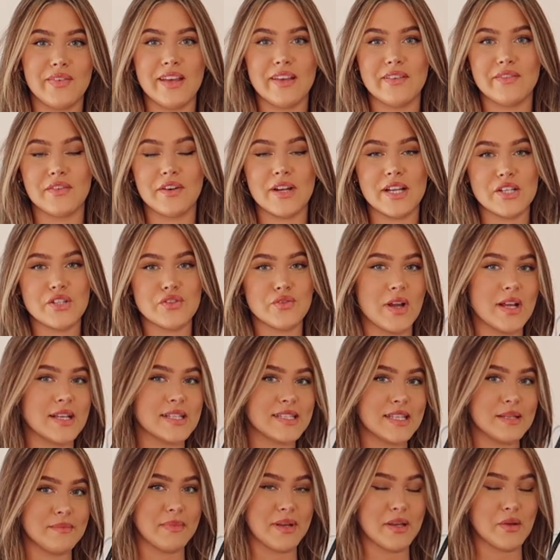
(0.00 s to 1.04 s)
favorite
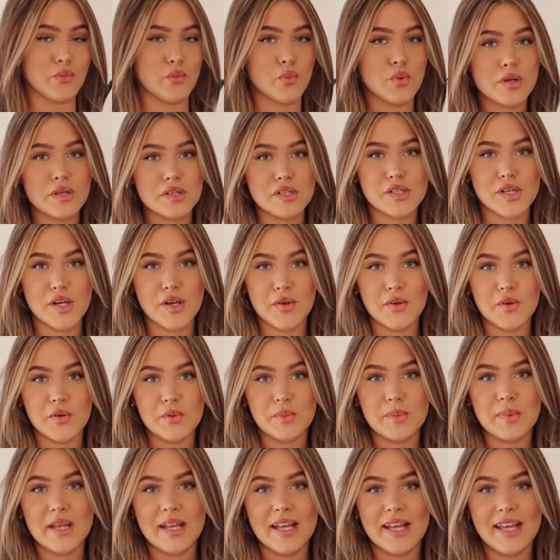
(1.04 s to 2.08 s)
dress in my
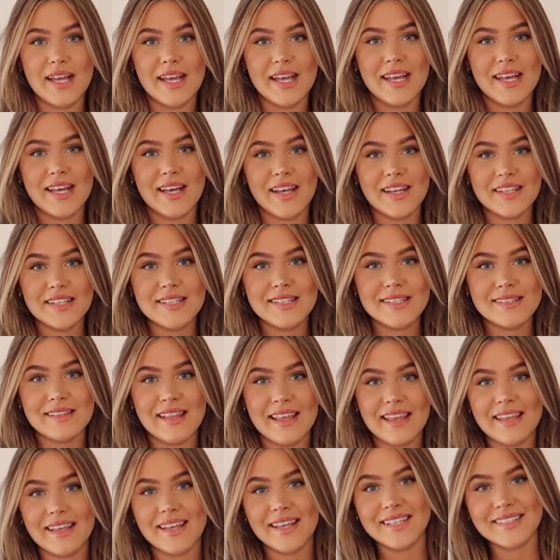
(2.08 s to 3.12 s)
wardrobe. I just
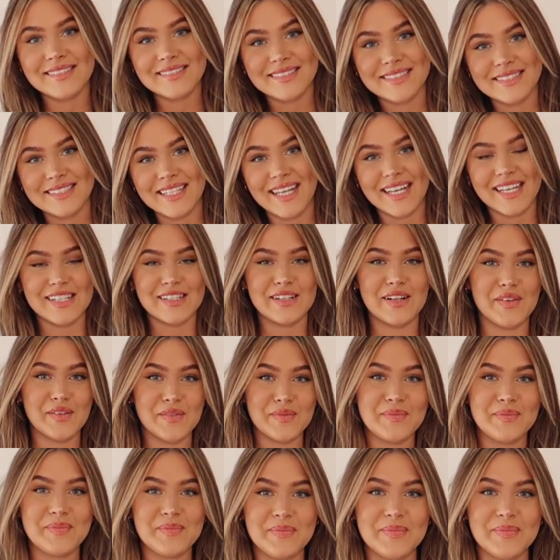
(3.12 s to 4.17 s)
like it. I don't know.